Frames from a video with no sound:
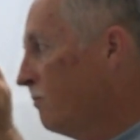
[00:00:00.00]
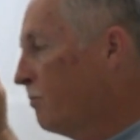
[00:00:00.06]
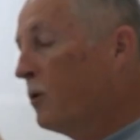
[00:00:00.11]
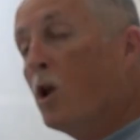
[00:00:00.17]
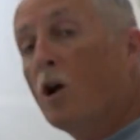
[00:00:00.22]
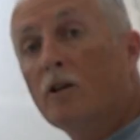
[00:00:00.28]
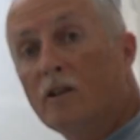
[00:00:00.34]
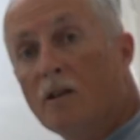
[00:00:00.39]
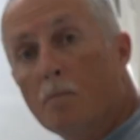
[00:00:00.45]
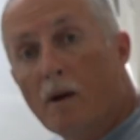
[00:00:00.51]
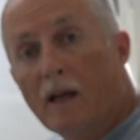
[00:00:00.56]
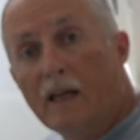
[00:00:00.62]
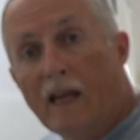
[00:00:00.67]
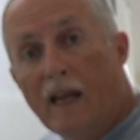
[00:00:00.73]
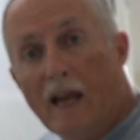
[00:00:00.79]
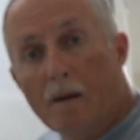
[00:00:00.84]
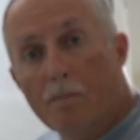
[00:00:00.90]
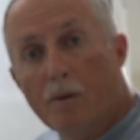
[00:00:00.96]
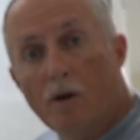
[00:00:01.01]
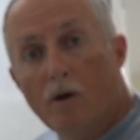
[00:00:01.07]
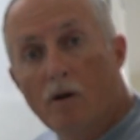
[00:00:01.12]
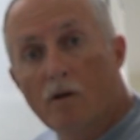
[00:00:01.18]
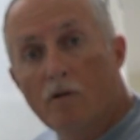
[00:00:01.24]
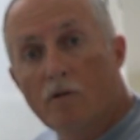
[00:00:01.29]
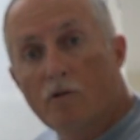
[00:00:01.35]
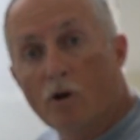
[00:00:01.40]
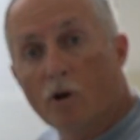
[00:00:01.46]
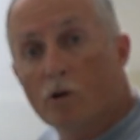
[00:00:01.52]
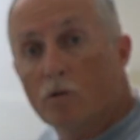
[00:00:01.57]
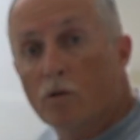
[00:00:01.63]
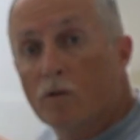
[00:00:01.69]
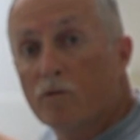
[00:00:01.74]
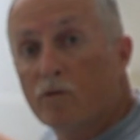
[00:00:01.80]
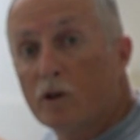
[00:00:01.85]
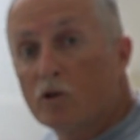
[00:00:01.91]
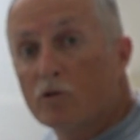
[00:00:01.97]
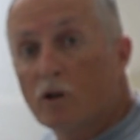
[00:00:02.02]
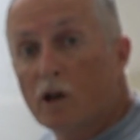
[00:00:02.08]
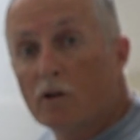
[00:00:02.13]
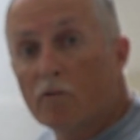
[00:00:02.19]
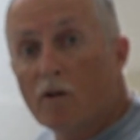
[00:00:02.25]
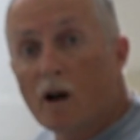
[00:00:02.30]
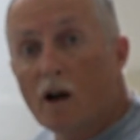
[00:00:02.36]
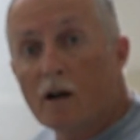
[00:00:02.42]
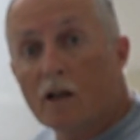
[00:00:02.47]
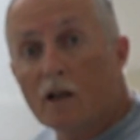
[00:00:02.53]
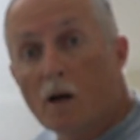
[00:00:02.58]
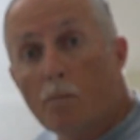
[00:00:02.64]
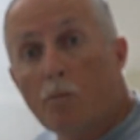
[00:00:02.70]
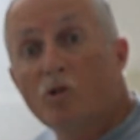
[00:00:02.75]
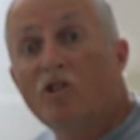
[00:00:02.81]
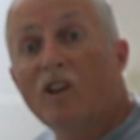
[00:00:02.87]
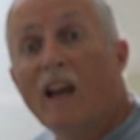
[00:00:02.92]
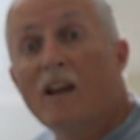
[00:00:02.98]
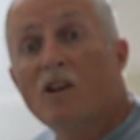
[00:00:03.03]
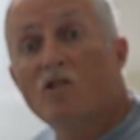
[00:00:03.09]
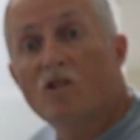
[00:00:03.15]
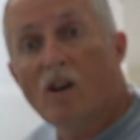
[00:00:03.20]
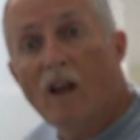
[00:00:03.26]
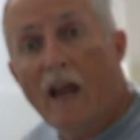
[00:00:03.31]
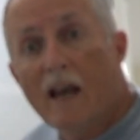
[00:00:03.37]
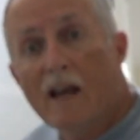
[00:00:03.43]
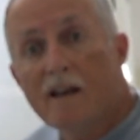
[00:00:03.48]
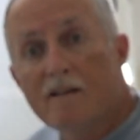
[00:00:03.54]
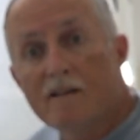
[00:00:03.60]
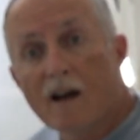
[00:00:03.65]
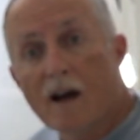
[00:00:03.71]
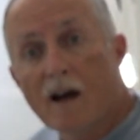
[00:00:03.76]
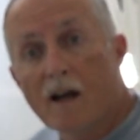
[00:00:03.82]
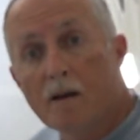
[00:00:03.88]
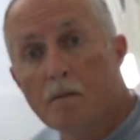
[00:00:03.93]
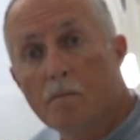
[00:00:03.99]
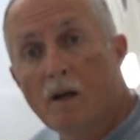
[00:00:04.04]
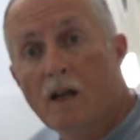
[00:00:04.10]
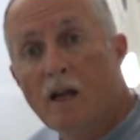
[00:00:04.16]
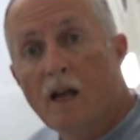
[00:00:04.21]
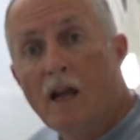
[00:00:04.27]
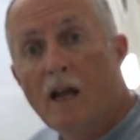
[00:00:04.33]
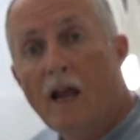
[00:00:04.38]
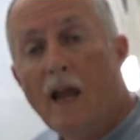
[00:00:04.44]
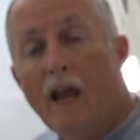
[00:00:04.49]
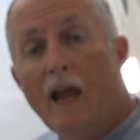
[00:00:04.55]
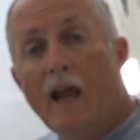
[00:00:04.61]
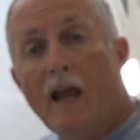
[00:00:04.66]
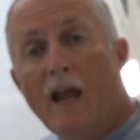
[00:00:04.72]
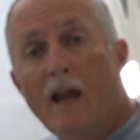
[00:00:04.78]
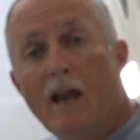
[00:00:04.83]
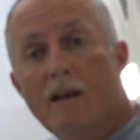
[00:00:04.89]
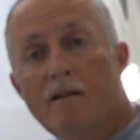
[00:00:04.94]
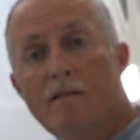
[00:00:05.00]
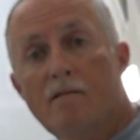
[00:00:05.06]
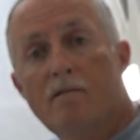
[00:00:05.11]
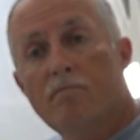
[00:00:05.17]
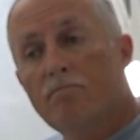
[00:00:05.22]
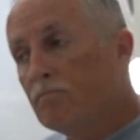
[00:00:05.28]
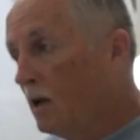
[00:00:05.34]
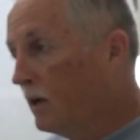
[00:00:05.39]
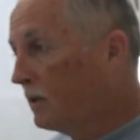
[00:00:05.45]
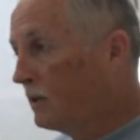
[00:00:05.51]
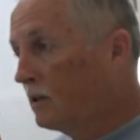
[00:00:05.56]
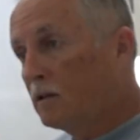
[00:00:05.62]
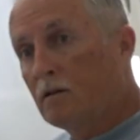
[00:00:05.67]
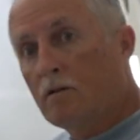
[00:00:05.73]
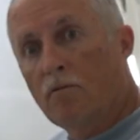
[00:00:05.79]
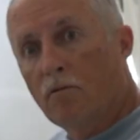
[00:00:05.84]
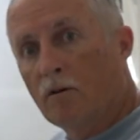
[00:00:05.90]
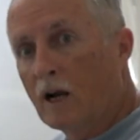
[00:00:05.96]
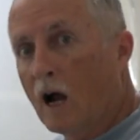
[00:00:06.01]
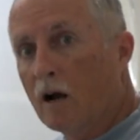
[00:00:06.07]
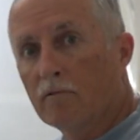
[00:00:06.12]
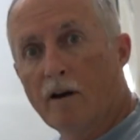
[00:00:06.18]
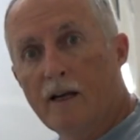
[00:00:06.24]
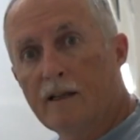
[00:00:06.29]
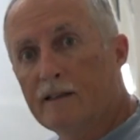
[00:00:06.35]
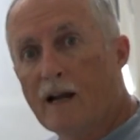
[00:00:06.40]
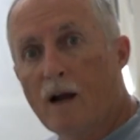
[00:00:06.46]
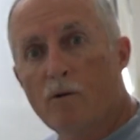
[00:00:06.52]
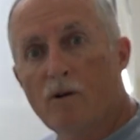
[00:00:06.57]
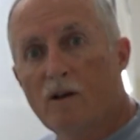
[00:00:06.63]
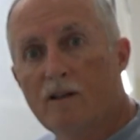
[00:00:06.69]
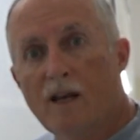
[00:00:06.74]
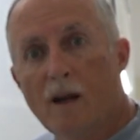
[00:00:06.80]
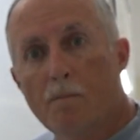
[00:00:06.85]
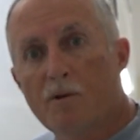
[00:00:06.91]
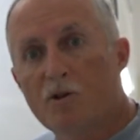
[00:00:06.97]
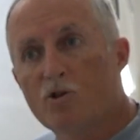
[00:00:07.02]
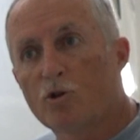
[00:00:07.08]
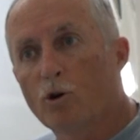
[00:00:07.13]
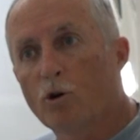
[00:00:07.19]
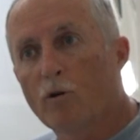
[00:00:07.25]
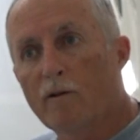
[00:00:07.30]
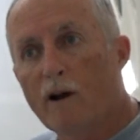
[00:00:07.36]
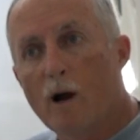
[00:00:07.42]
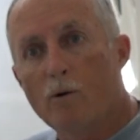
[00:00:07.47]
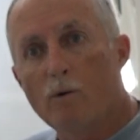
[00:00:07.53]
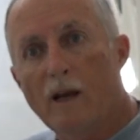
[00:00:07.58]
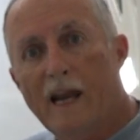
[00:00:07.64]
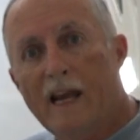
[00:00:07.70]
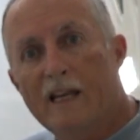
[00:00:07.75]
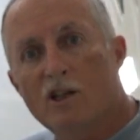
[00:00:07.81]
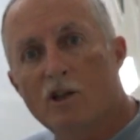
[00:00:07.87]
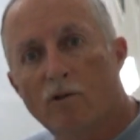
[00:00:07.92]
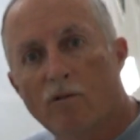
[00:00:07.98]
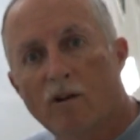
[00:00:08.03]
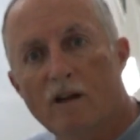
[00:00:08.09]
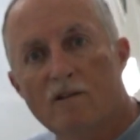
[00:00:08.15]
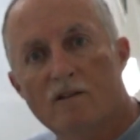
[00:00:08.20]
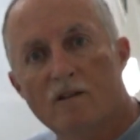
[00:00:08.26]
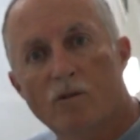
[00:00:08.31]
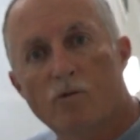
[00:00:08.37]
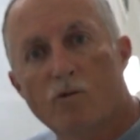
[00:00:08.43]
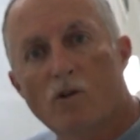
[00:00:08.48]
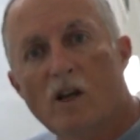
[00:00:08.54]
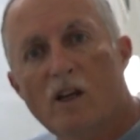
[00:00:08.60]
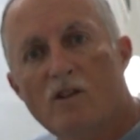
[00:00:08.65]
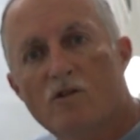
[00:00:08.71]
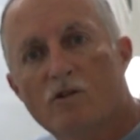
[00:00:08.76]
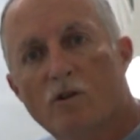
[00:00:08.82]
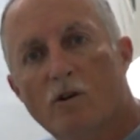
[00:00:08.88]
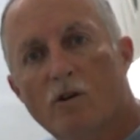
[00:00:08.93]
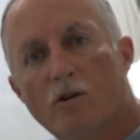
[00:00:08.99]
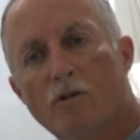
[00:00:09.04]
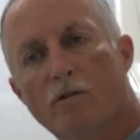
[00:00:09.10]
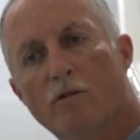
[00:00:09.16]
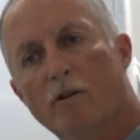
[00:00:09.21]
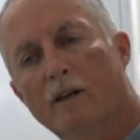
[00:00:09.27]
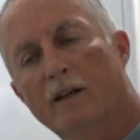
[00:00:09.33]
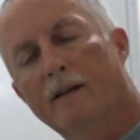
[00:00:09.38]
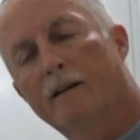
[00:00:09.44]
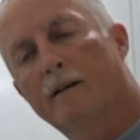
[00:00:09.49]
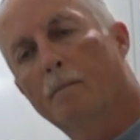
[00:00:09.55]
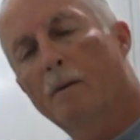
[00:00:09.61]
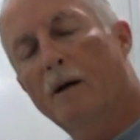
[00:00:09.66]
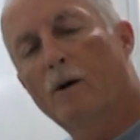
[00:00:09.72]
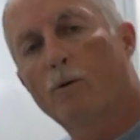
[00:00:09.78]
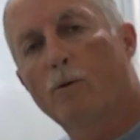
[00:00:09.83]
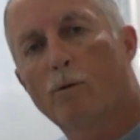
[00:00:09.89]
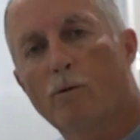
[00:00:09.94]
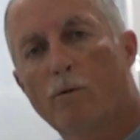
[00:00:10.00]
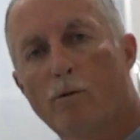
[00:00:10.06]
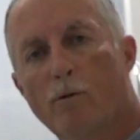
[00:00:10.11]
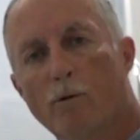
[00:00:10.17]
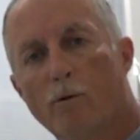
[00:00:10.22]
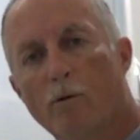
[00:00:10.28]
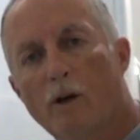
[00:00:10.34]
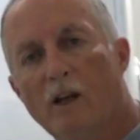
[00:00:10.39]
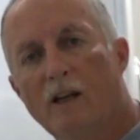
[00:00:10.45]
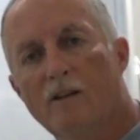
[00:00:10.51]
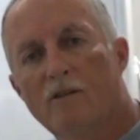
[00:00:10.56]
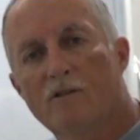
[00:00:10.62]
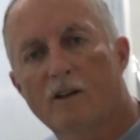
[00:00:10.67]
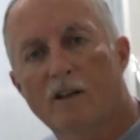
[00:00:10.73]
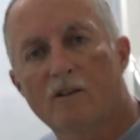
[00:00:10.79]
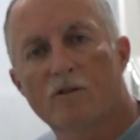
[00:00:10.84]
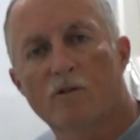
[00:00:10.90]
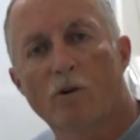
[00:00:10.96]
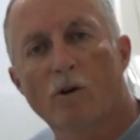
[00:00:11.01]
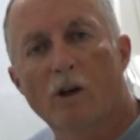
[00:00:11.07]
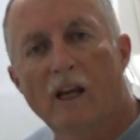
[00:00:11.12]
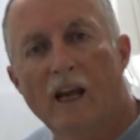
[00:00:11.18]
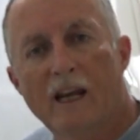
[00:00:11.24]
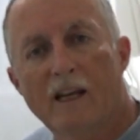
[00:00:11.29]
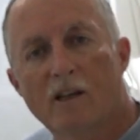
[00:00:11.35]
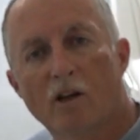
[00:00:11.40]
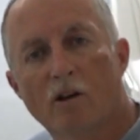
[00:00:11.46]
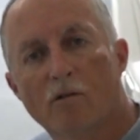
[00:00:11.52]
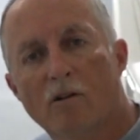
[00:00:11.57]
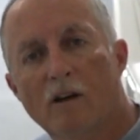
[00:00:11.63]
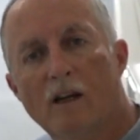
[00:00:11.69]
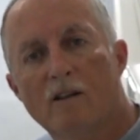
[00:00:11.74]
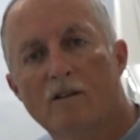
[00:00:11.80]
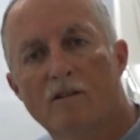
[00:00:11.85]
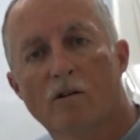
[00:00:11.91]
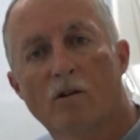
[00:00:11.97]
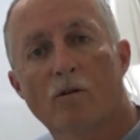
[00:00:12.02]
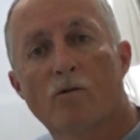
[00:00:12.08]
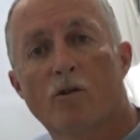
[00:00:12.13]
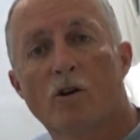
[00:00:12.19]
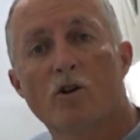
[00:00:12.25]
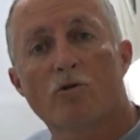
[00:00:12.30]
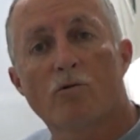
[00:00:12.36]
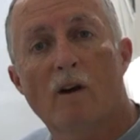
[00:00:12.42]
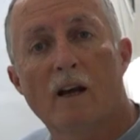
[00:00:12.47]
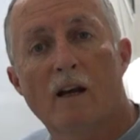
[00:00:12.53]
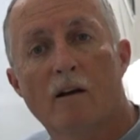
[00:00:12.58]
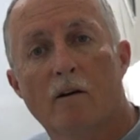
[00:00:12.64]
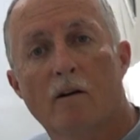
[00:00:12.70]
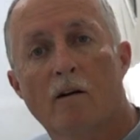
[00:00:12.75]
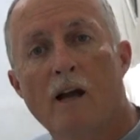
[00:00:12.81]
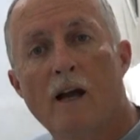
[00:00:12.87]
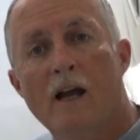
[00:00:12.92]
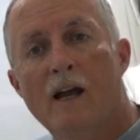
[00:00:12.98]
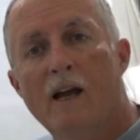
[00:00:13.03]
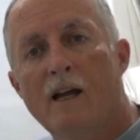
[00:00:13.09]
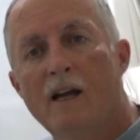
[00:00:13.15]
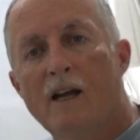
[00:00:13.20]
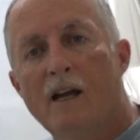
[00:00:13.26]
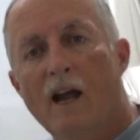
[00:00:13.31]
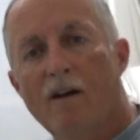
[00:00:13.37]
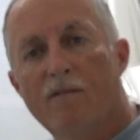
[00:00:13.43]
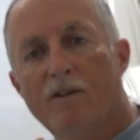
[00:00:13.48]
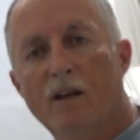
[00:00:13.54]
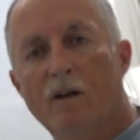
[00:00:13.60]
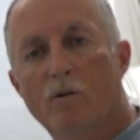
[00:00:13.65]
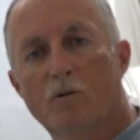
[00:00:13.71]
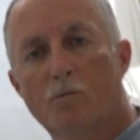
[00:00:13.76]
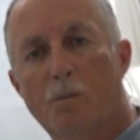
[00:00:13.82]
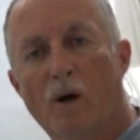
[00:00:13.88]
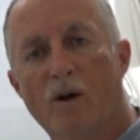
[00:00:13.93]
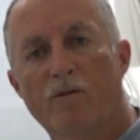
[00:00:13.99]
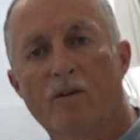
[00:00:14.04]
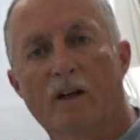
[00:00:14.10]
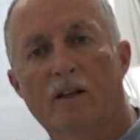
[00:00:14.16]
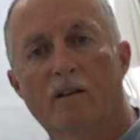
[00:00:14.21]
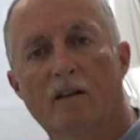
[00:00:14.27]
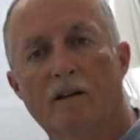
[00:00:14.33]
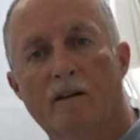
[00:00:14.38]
plugged in my camper, turned the refrigerator on a couple days ahead of time, and it got right down to temperature around 8 degrees in the freezer and about 36, 38 degrees in the refrigerator. Everything was perfect.